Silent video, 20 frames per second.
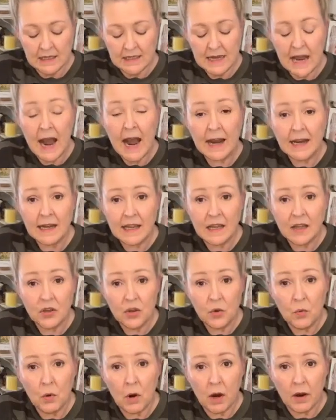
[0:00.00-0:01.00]

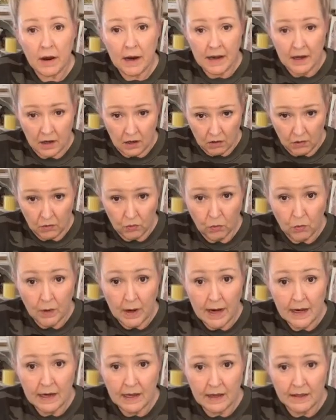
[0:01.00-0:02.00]
tiny URL
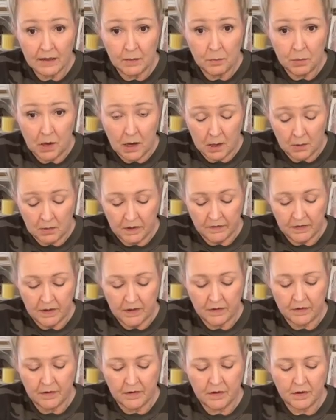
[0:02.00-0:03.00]
right in the bottom of
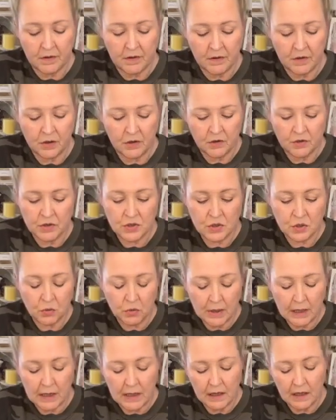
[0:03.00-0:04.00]
your
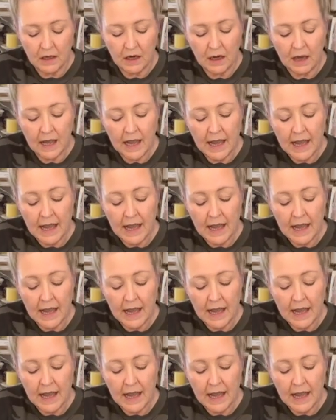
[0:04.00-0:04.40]
screen,